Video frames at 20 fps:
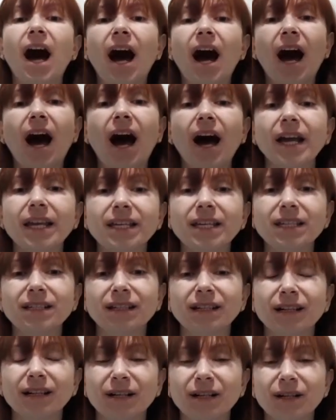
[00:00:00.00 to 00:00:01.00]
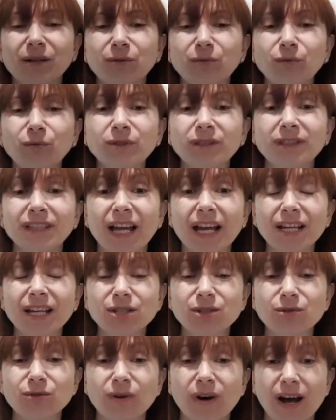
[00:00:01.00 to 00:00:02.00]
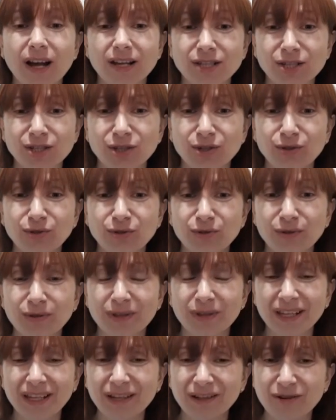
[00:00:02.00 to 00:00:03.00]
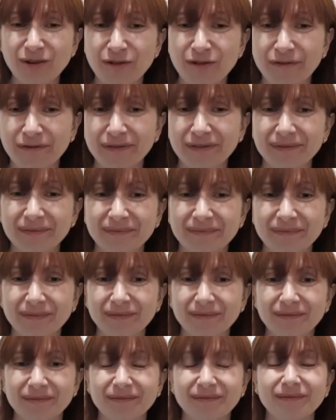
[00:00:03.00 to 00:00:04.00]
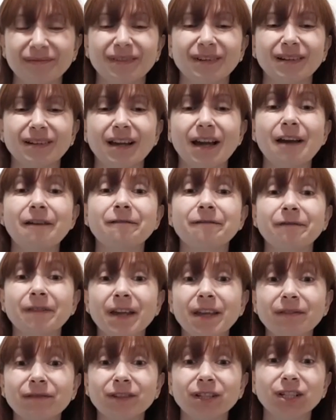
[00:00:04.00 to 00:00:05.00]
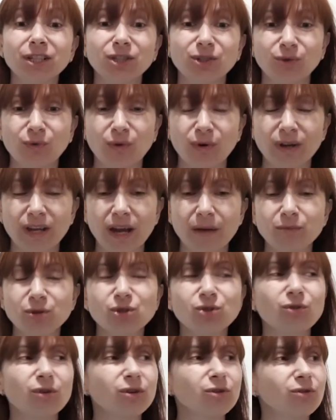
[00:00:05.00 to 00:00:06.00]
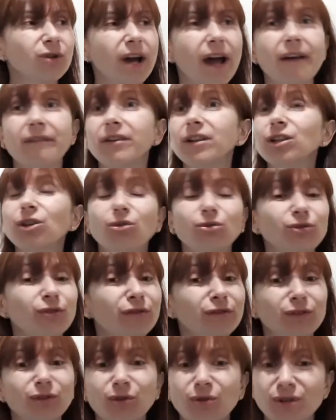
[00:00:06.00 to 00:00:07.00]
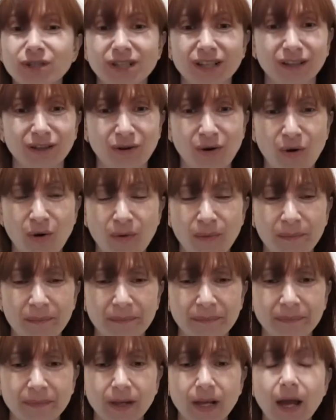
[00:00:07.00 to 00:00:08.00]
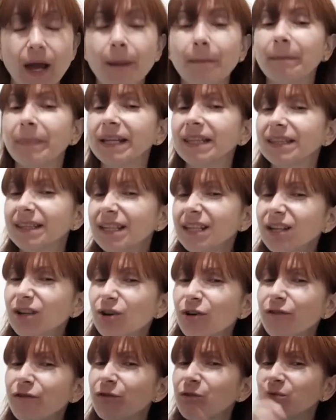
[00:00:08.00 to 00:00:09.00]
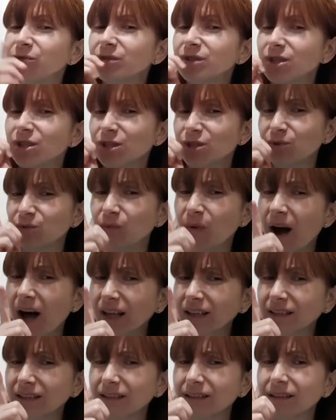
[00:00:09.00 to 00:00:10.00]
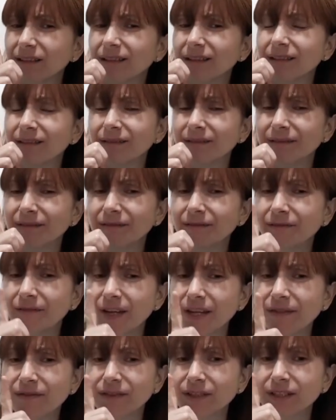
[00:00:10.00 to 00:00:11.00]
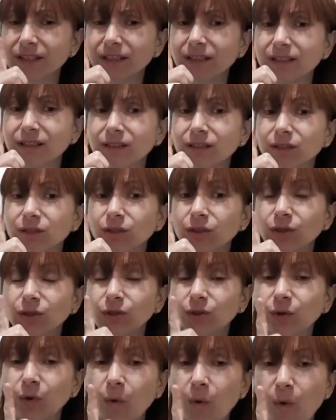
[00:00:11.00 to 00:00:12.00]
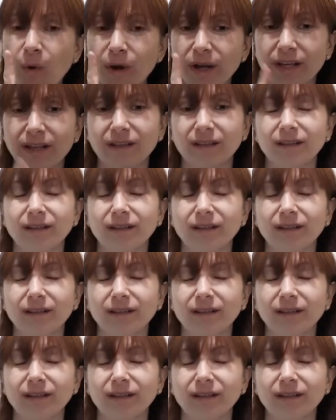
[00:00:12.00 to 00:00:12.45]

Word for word: I uh, would like to ask you to think of a favorite toy. I'm sure you have a lot of toys at home, but think of just one favorite toy